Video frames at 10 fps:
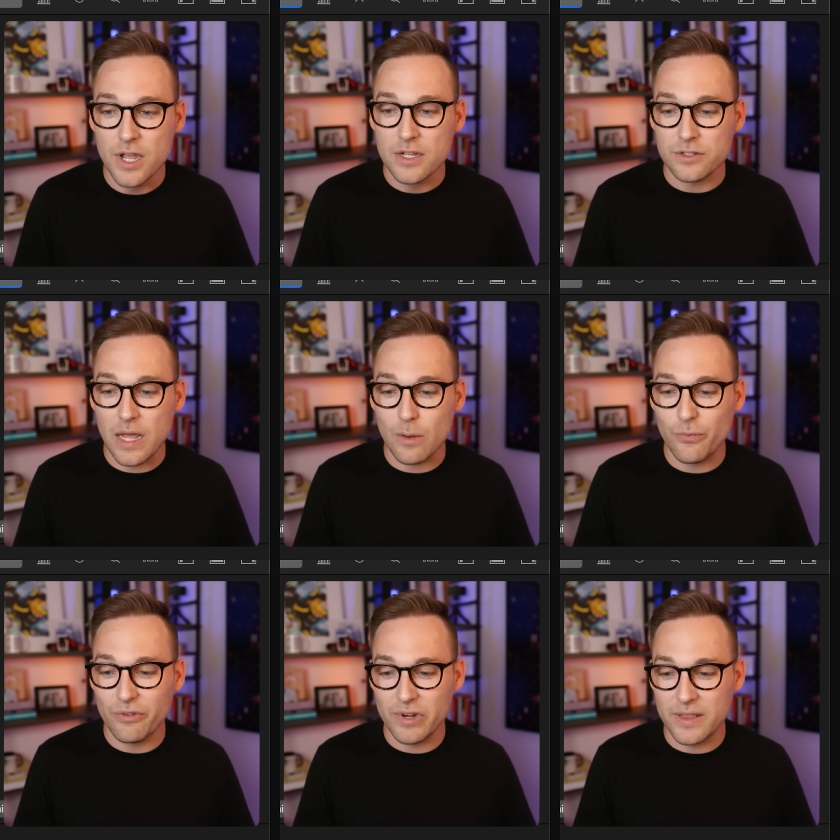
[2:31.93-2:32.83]
So now if
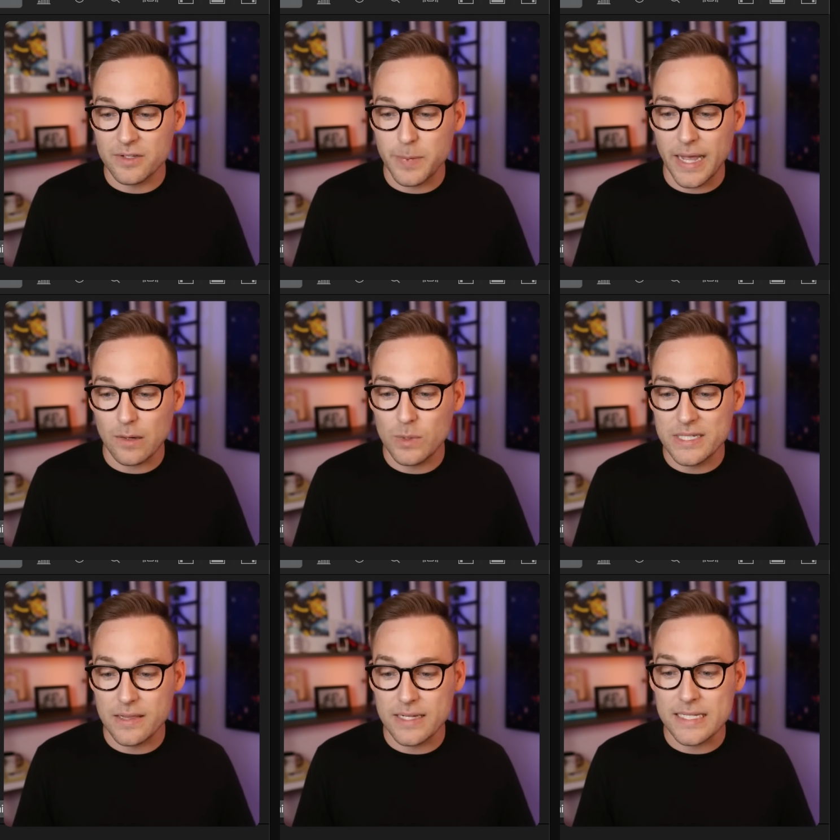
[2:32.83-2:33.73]
we read this back, we
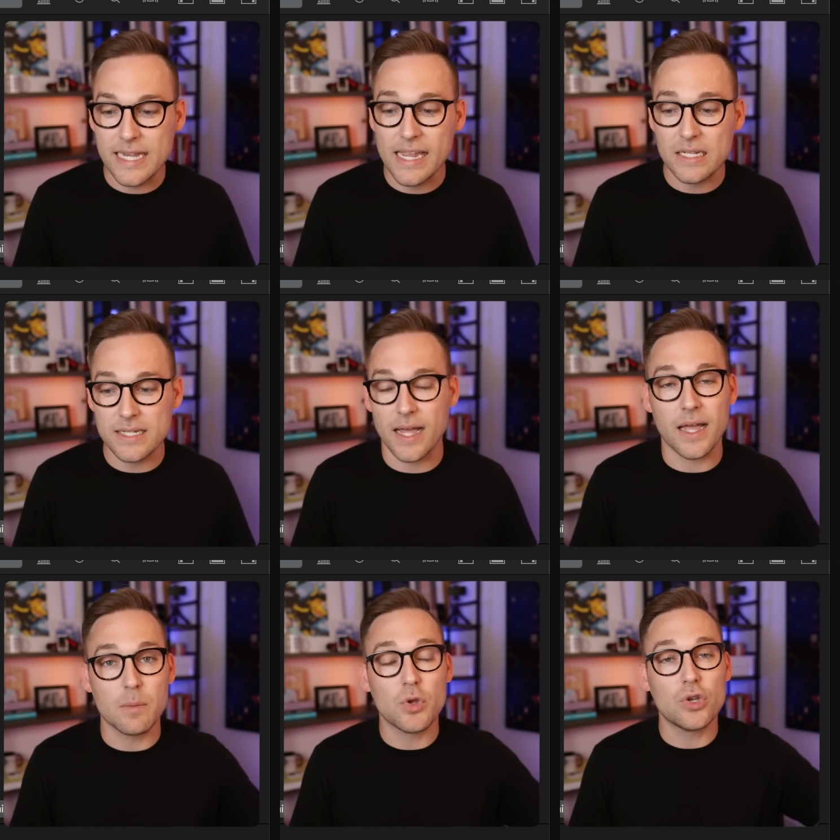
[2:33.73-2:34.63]
see that date
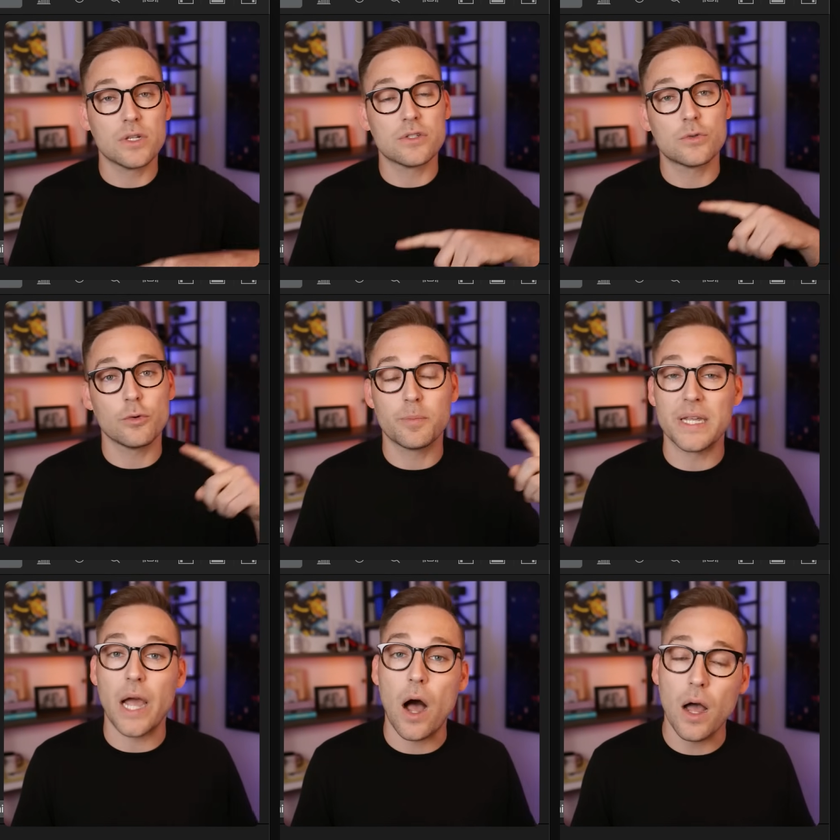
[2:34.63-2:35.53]
time you can store
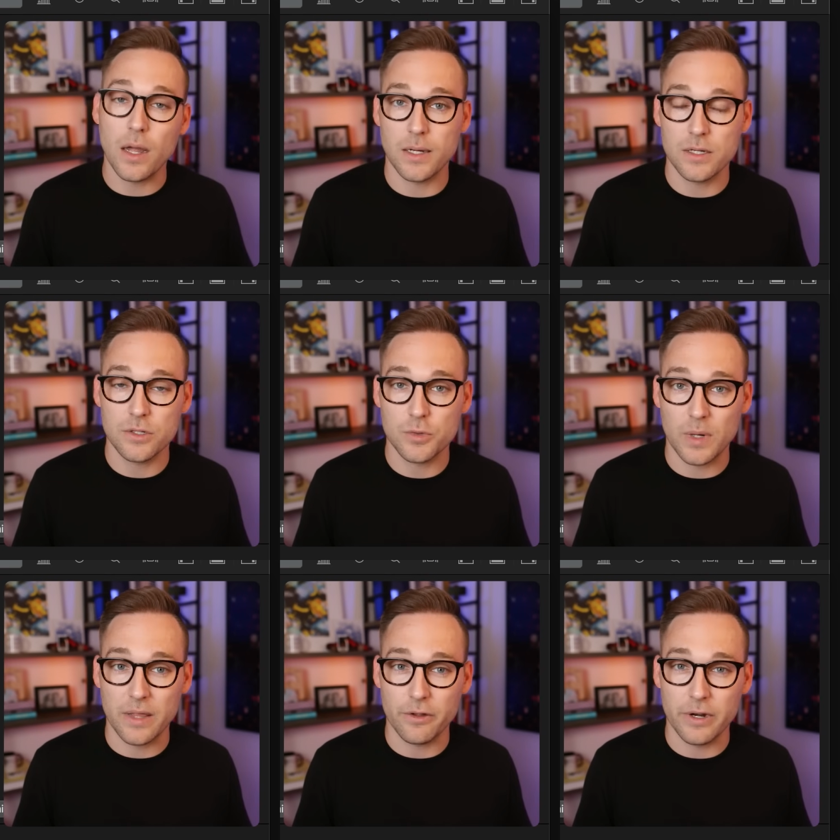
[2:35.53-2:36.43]
beyond
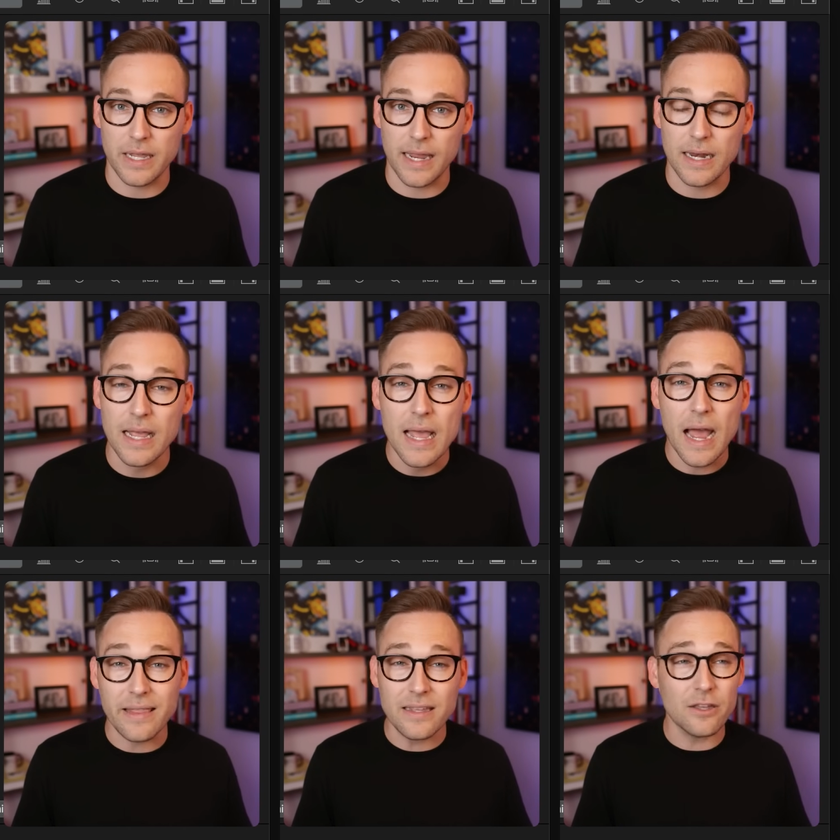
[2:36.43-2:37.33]
2038.
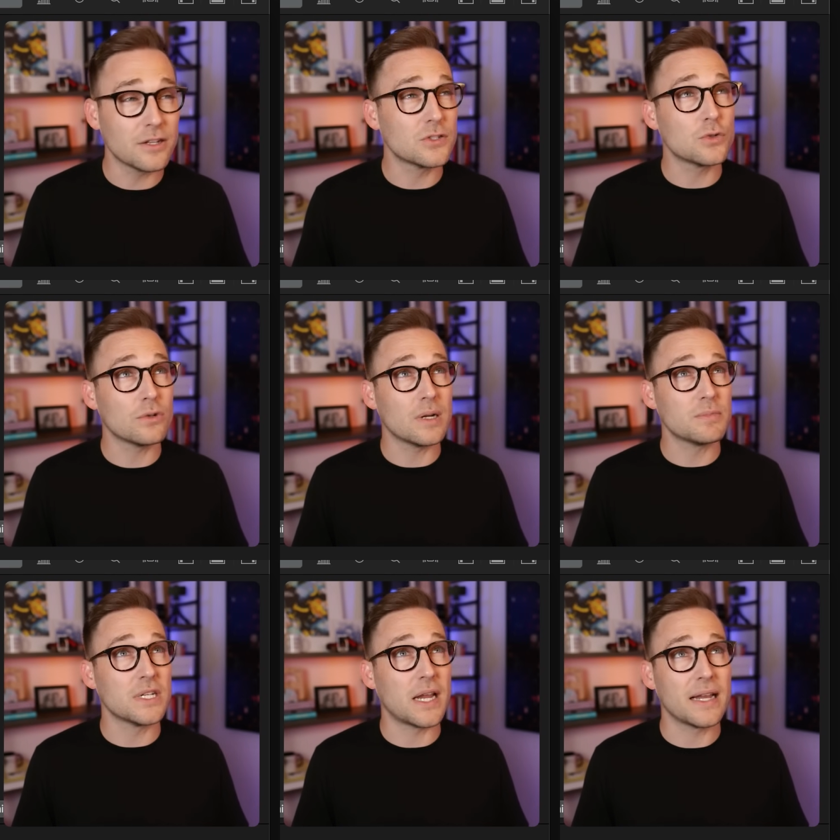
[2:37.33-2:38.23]
I think you can store up
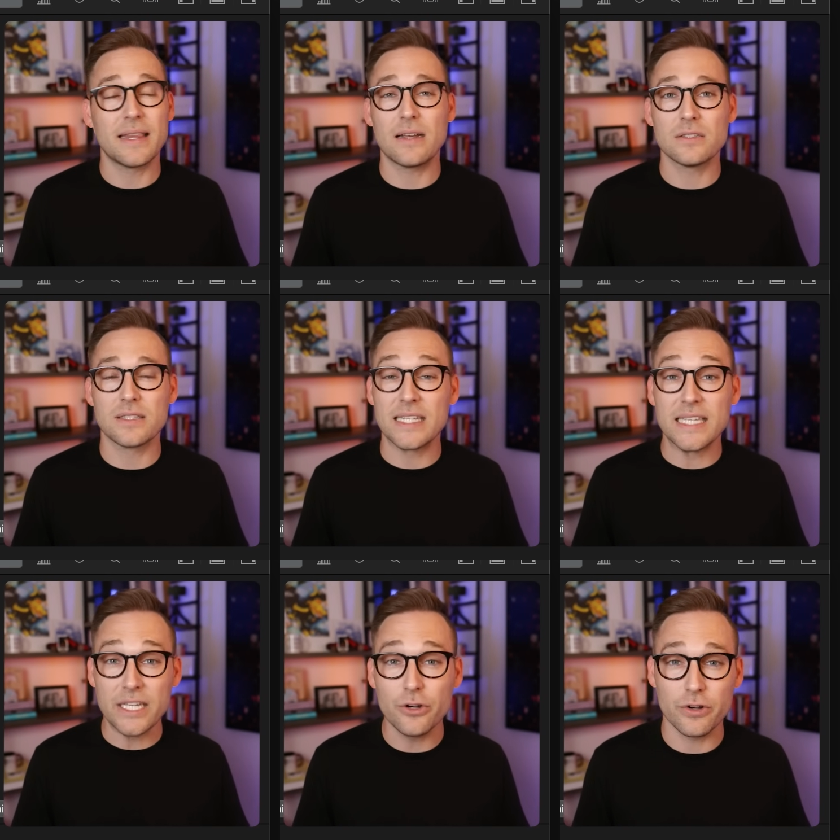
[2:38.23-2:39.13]
to 9,000, the
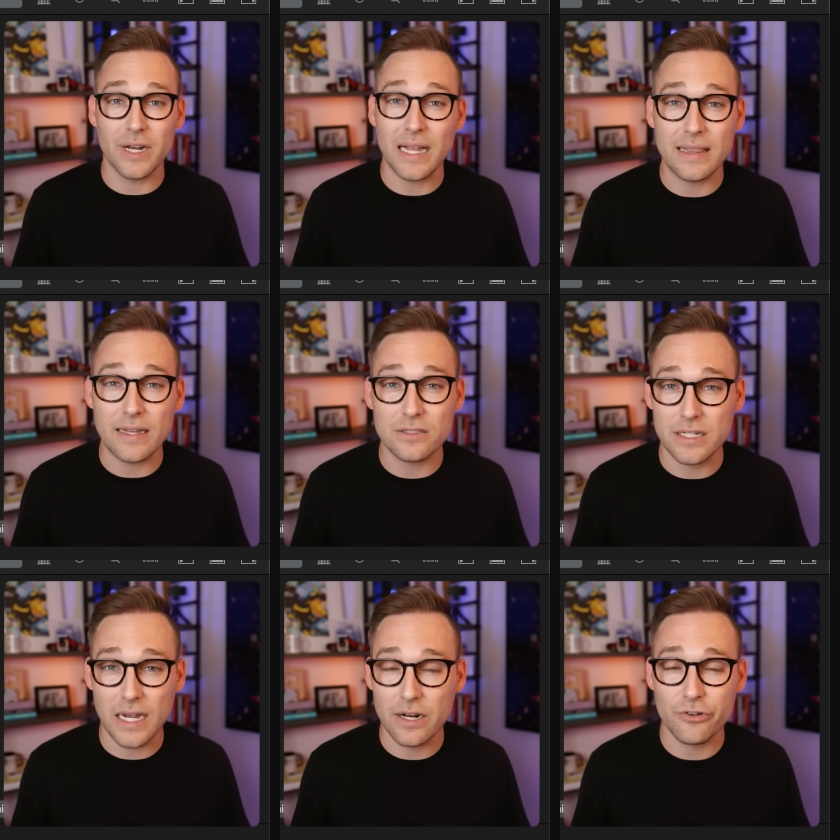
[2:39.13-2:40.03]
year
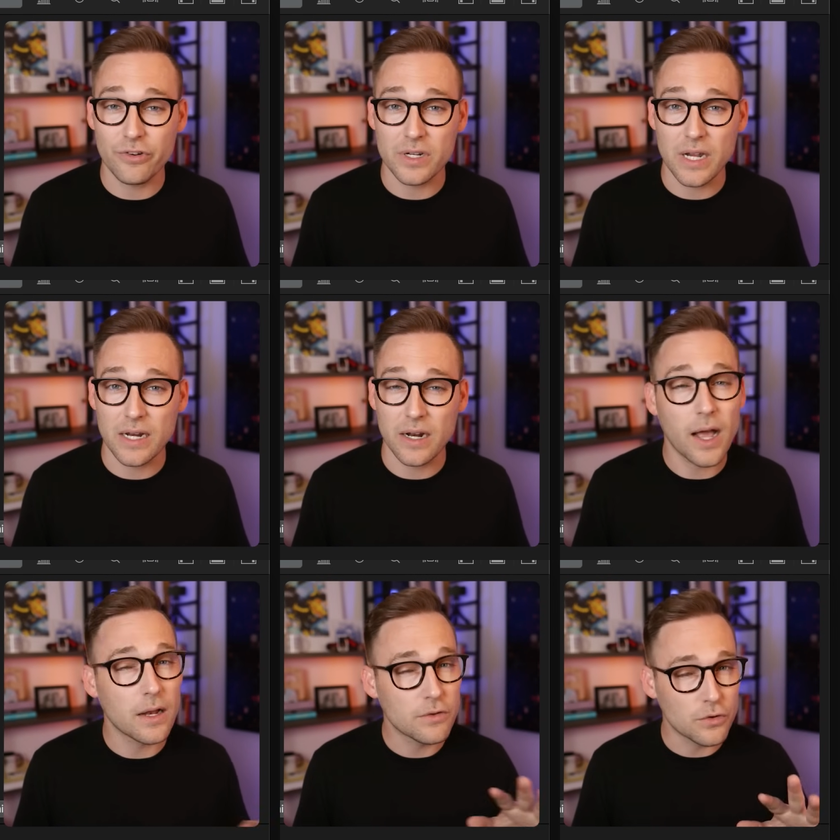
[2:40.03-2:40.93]

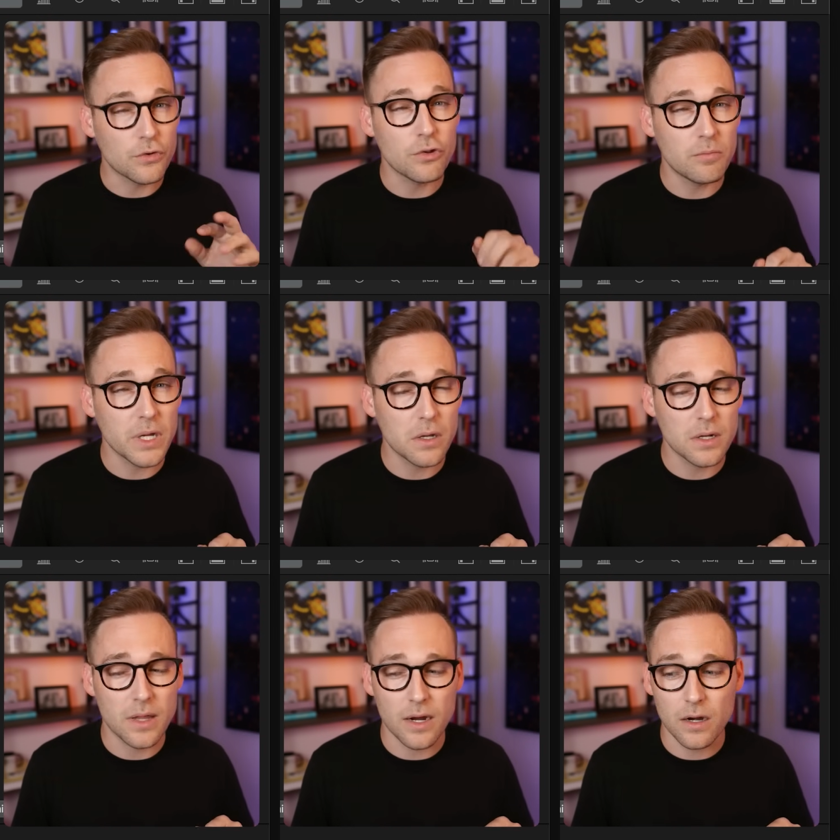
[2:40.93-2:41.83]
9,999. So you should be
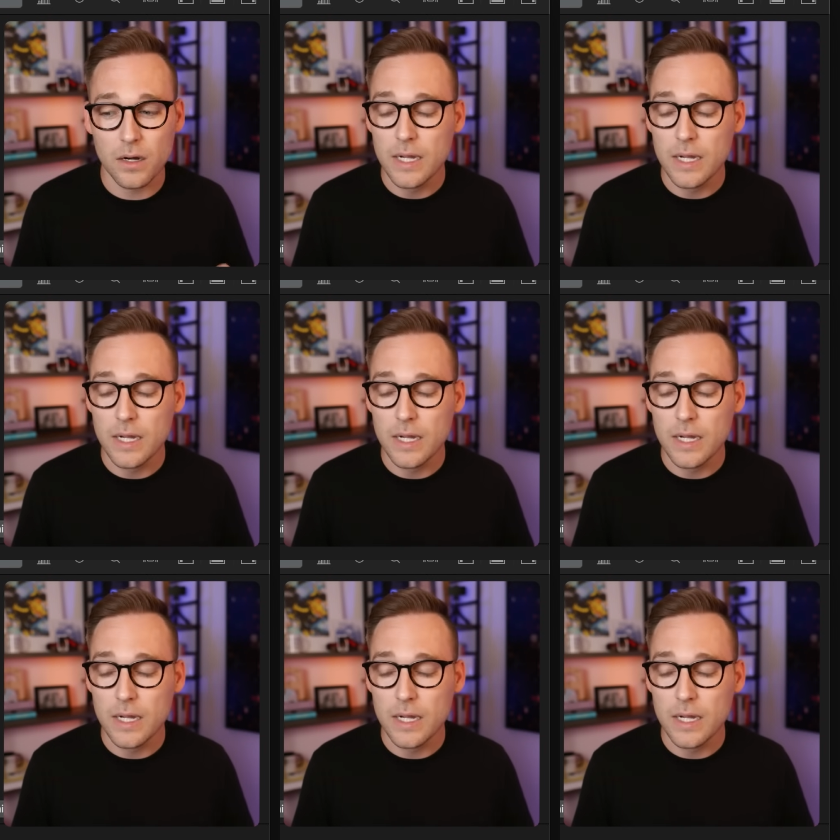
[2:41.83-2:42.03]
good there.